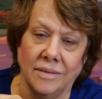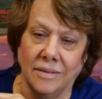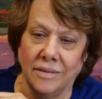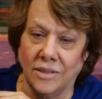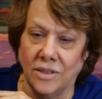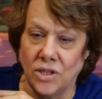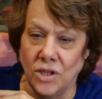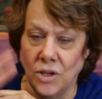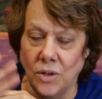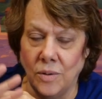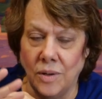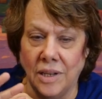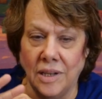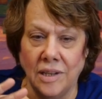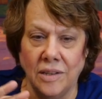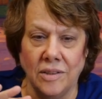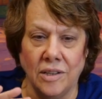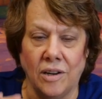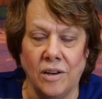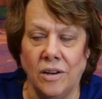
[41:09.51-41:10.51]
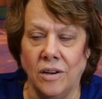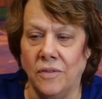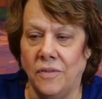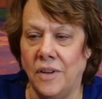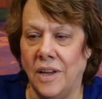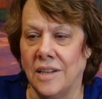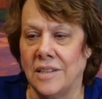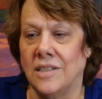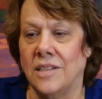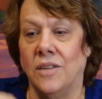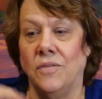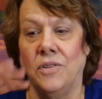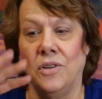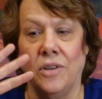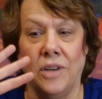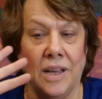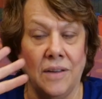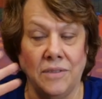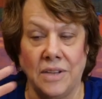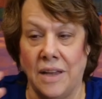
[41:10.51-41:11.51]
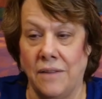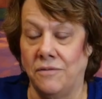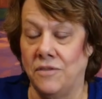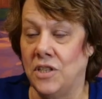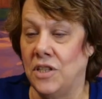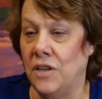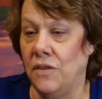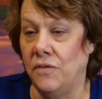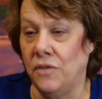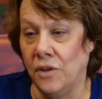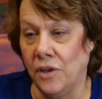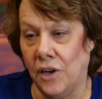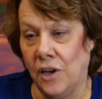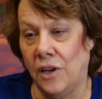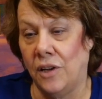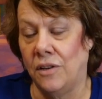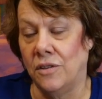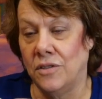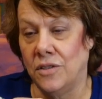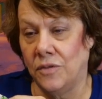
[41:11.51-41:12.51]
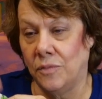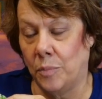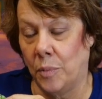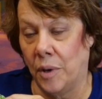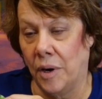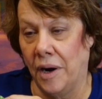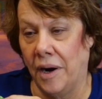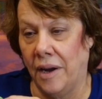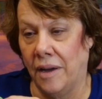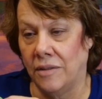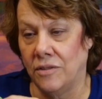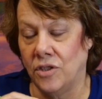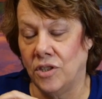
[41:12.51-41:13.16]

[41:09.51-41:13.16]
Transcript: do any of the artifact stuff, you're going to have different colors of brown,